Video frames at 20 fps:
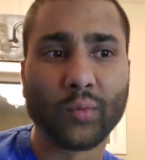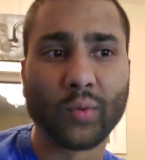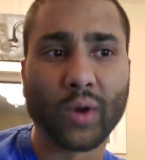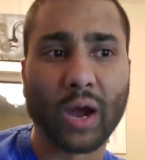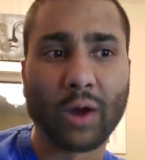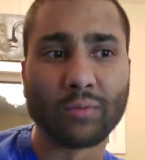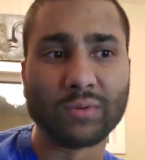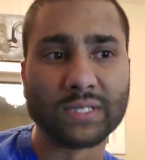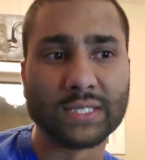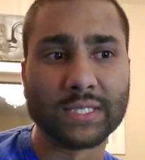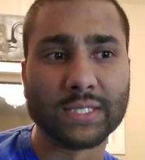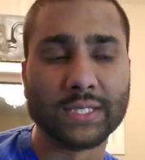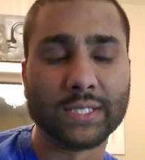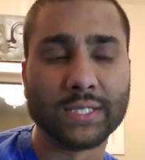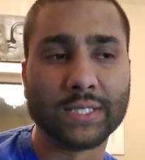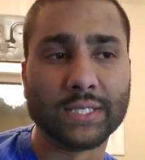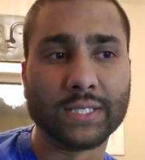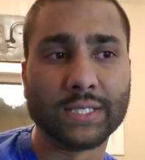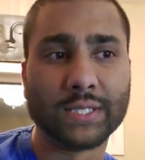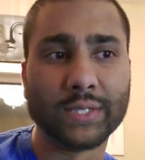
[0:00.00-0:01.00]
I was
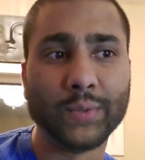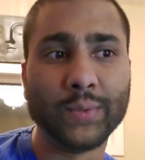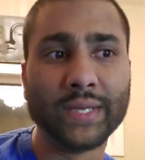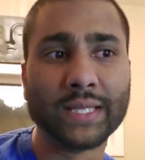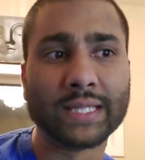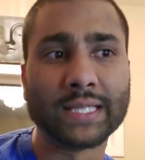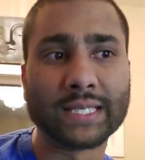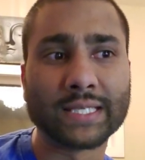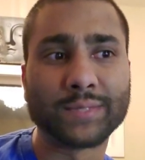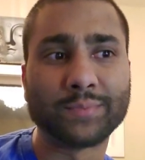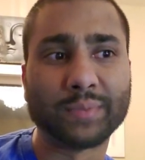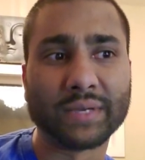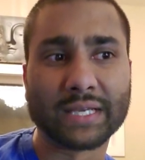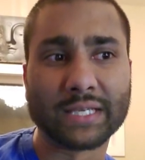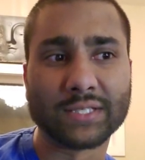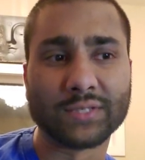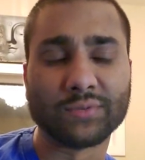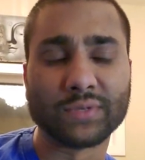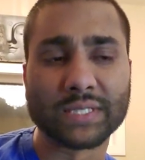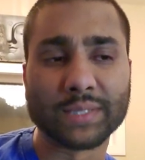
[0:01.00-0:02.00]
doing this
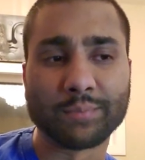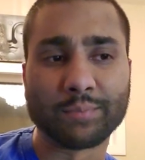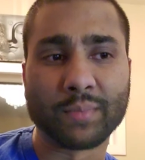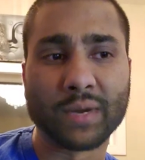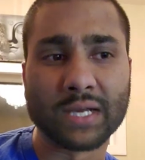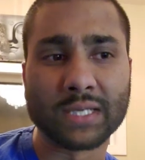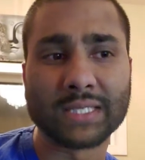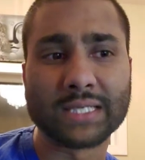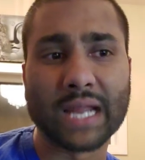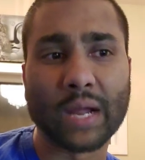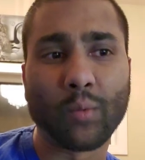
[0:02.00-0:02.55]
because it was a must.